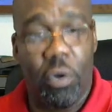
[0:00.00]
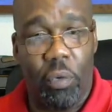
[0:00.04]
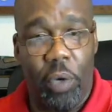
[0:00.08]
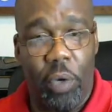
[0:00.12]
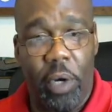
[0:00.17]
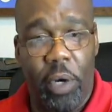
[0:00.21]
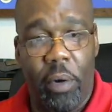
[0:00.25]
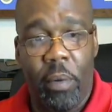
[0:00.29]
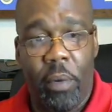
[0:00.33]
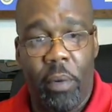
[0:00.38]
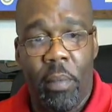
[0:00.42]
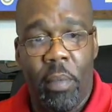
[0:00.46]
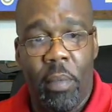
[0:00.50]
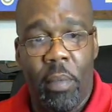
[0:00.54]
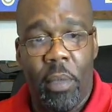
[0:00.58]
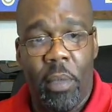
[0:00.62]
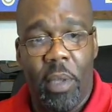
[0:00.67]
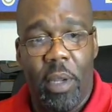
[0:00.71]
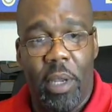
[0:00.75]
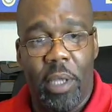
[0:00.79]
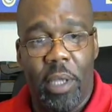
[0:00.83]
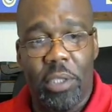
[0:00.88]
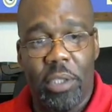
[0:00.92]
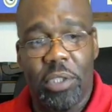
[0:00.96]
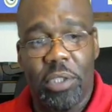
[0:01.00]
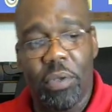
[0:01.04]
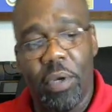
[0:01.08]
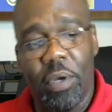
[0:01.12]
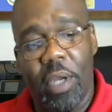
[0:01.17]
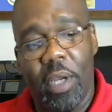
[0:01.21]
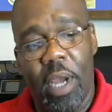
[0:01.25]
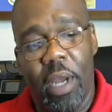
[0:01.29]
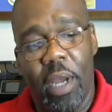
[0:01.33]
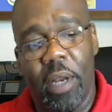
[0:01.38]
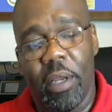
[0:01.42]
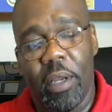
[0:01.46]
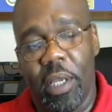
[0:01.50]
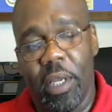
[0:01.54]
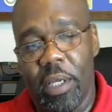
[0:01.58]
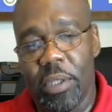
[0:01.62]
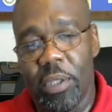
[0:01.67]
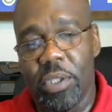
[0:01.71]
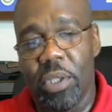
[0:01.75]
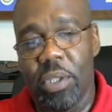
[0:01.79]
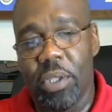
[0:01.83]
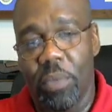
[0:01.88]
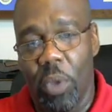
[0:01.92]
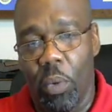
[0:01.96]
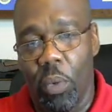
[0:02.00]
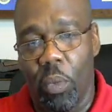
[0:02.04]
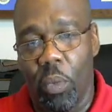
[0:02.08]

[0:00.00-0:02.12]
civilian career. And so it kind of gives them a